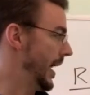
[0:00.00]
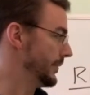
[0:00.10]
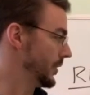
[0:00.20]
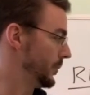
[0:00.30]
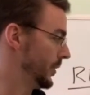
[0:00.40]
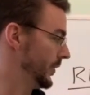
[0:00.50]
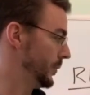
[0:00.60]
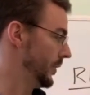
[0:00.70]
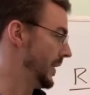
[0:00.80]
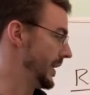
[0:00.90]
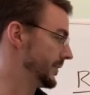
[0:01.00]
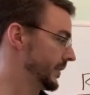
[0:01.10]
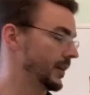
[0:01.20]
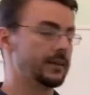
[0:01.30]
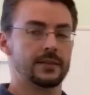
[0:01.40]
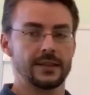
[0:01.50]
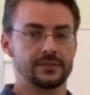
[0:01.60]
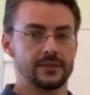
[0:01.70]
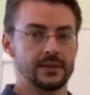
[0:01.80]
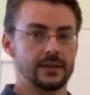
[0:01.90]
after the principal, that's
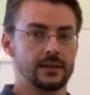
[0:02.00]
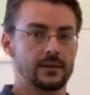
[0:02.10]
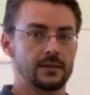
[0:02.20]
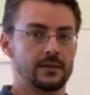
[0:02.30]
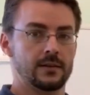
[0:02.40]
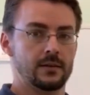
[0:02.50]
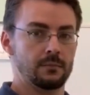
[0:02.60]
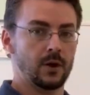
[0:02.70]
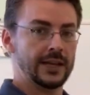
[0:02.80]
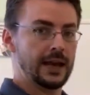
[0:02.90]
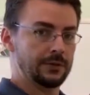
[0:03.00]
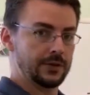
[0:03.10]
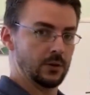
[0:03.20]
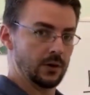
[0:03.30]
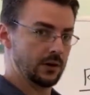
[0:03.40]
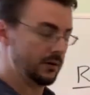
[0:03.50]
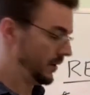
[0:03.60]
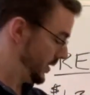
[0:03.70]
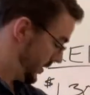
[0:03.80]
the money out the door.